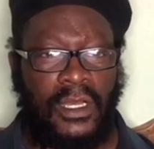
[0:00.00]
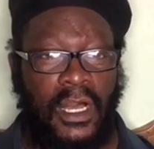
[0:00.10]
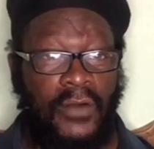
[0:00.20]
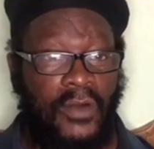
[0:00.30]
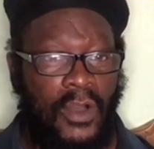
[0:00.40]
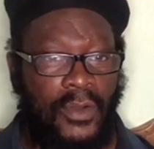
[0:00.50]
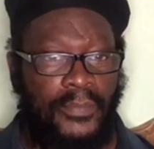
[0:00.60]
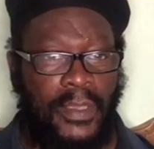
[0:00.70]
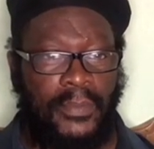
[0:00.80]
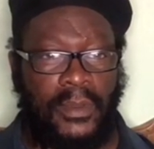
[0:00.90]
of our
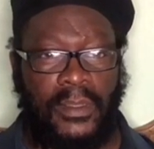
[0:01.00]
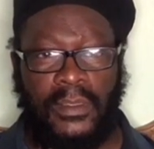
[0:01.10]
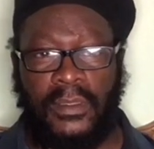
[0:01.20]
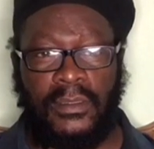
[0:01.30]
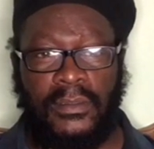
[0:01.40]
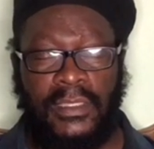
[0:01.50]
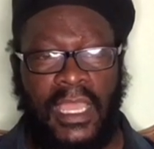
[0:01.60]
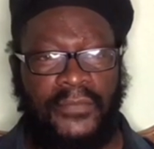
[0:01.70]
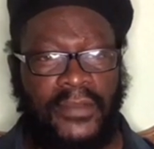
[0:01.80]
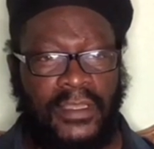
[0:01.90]
people, the
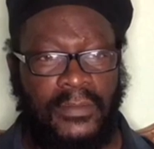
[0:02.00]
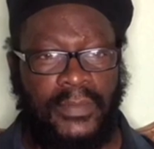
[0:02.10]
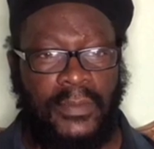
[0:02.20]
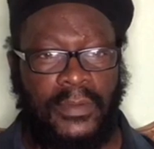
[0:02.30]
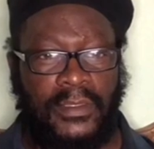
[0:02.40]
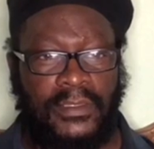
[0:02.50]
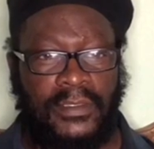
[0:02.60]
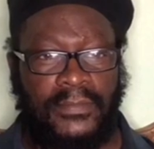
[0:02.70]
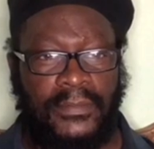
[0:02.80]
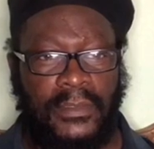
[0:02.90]
African peoples,
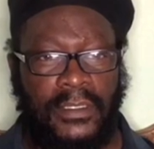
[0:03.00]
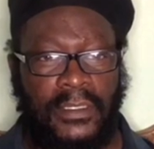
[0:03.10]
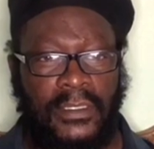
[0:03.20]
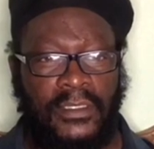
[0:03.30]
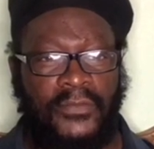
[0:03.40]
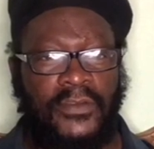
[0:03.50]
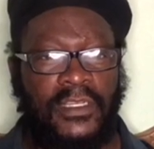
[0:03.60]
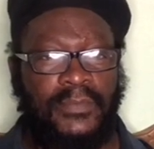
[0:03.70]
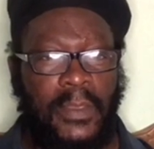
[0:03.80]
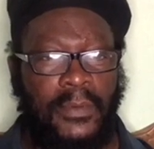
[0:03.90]
the
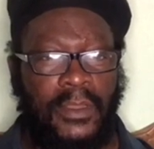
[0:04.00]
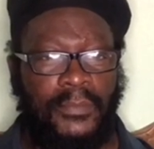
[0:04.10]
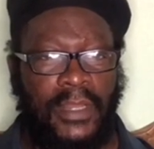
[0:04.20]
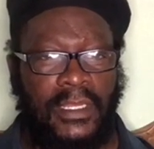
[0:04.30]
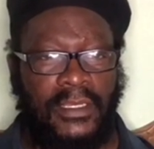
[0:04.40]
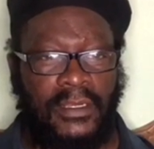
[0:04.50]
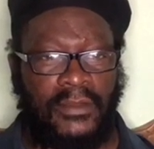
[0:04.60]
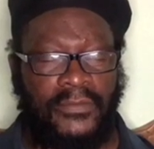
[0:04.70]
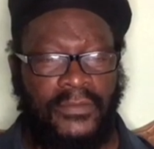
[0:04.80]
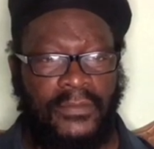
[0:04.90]
first people on planet
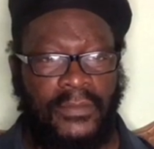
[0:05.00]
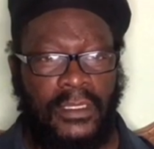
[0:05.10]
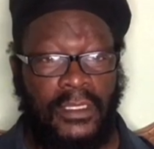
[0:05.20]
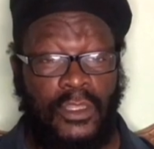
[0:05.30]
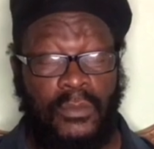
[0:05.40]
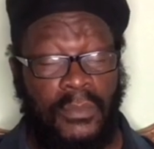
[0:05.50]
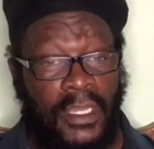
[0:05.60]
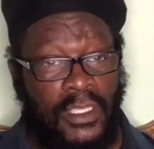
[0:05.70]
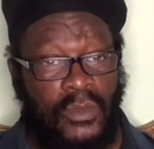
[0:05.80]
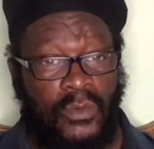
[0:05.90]
Earth. Now,
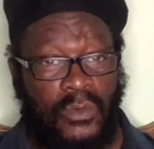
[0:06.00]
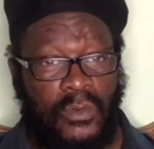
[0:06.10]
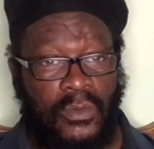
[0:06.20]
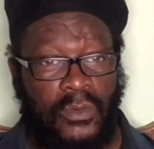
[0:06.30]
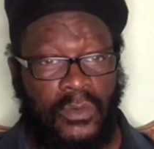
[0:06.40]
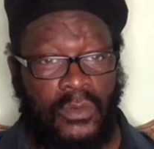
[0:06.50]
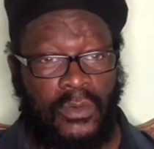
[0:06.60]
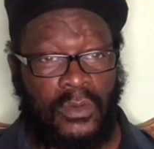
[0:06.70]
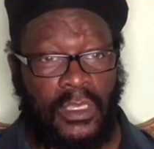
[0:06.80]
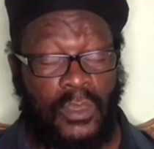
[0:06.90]
mind you,
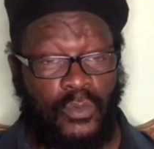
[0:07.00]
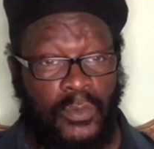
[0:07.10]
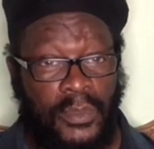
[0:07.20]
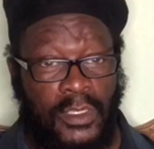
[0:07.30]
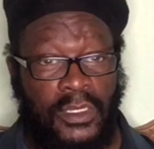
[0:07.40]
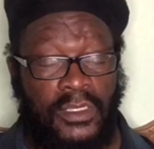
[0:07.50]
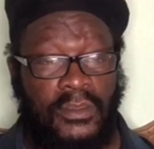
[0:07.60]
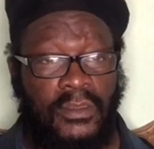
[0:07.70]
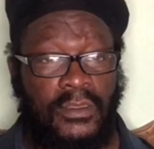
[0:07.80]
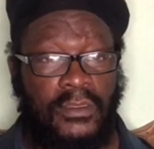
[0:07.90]
it would be good
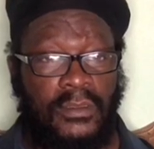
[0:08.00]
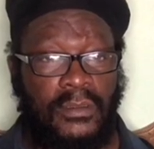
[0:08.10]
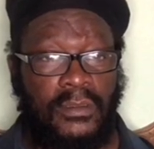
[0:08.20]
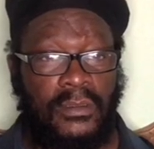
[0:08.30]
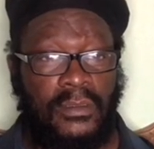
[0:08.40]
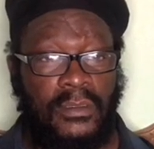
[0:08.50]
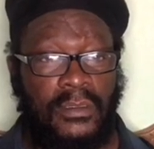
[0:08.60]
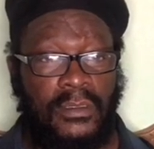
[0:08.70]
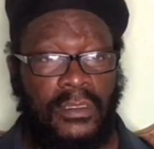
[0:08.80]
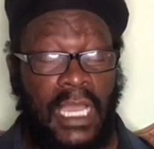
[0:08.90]

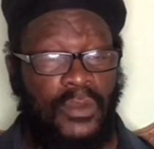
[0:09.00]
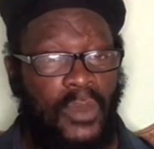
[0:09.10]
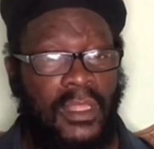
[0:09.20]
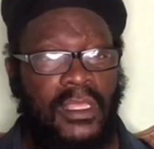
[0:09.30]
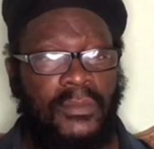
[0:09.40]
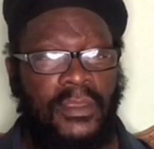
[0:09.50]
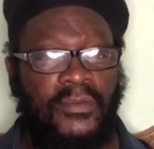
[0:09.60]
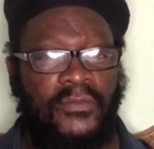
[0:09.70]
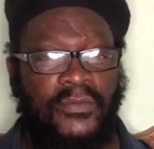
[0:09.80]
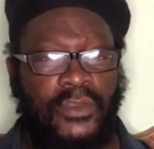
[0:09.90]
and
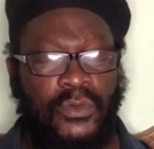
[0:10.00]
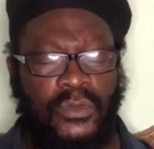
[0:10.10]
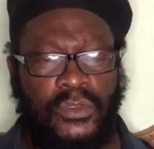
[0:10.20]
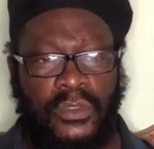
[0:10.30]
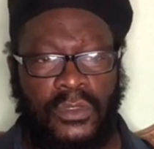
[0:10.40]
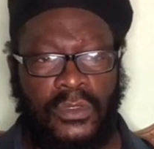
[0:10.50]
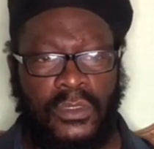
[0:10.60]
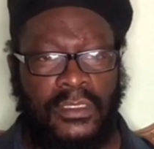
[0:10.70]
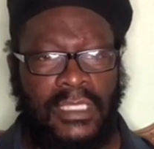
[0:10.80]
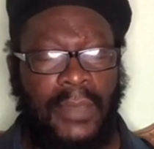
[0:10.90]
welcoming for you to
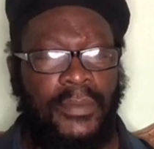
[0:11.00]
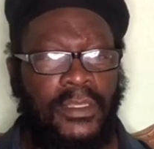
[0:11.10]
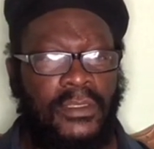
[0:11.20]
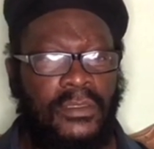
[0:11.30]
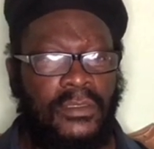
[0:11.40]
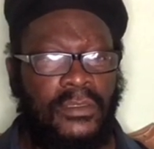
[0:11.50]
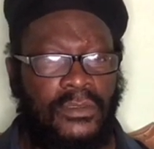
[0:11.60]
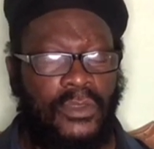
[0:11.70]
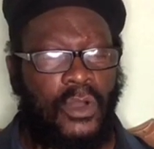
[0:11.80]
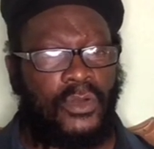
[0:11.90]
tap in
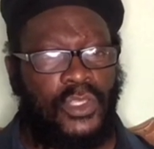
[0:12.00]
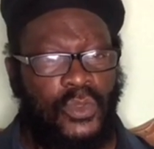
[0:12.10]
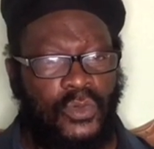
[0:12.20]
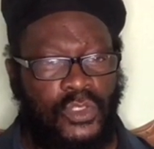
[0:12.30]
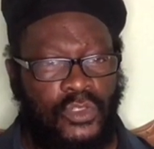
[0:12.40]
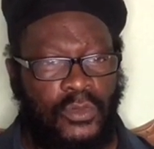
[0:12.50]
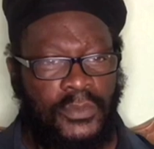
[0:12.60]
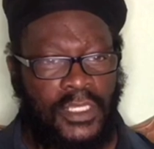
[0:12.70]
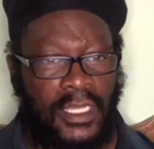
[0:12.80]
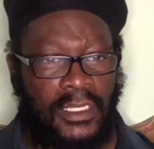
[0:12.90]
to our YouTube
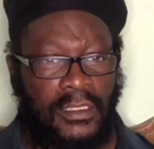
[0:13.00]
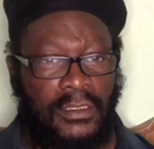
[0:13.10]
channel.